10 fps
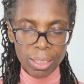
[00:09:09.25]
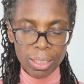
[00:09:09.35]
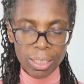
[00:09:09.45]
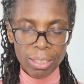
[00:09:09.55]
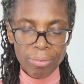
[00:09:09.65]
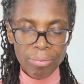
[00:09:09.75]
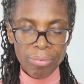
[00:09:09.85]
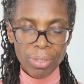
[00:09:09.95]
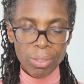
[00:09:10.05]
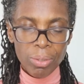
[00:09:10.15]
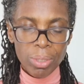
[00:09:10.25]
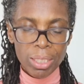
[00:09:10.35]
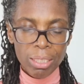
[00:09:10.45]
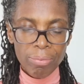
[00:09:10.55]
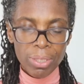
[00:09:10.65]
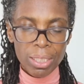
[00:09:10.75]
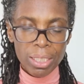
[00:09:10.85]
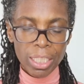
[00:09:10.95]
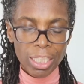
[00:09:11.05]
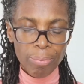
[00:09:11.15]
Does it feel as if it's
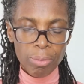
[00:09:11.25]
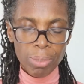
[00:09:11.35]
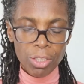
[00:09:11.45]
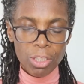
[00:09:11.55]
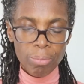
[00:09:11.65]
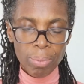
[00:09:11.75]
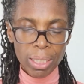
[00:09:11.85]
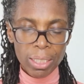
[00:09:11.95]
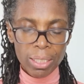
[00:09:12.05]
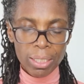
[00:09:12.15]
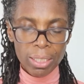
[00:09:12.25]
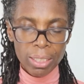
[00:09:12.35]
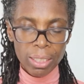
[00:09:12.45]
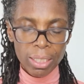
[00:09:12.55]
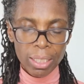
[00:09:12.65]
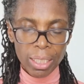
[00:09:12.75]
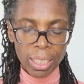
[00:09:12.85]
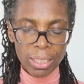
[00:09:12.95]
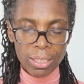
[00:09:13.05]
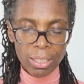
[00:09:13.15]
taken up as much space
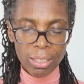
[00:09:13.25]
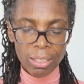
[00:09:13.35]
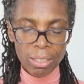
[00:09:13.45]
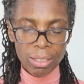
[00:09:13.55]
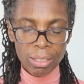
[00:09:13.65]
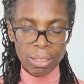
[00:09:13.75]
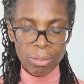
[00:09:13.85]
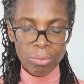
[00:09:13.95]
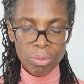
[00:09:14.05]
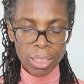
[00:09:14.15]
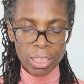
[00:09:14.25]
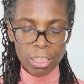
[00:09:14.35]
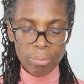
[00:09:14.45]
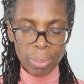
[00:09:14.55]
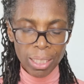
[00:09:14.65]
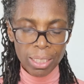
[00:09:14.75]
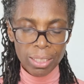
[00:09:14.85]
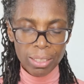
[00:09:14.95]
as the right hand?